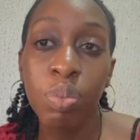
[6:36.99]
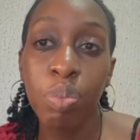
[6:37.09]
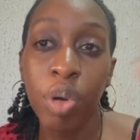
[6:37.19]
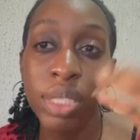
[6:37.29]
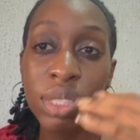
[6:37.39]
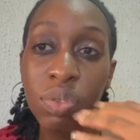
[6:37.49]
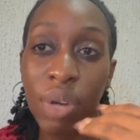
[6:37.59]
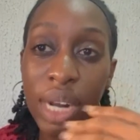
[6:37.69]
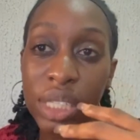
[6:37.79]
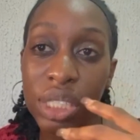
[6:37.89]
body
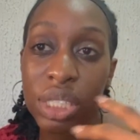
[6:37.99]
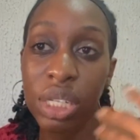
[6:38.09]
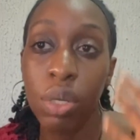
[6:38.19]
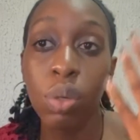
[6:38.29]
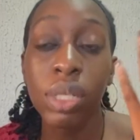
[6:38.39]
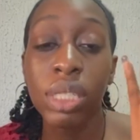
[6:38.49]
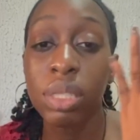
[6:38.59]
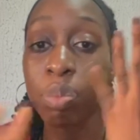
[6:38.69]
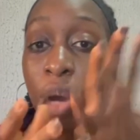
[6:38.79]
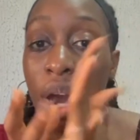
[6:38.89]
rash including
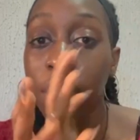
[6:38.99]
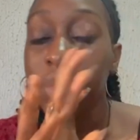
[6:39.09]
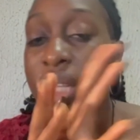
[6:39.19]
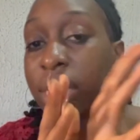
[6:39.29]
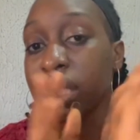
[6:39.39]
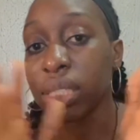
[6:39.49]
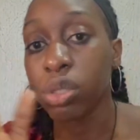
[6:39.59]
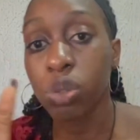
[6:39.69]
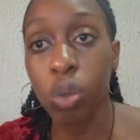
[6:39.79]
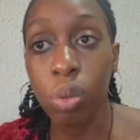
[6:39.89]
the palms and the
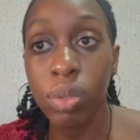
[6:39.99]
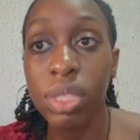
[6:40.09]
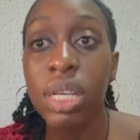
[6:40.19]
soles,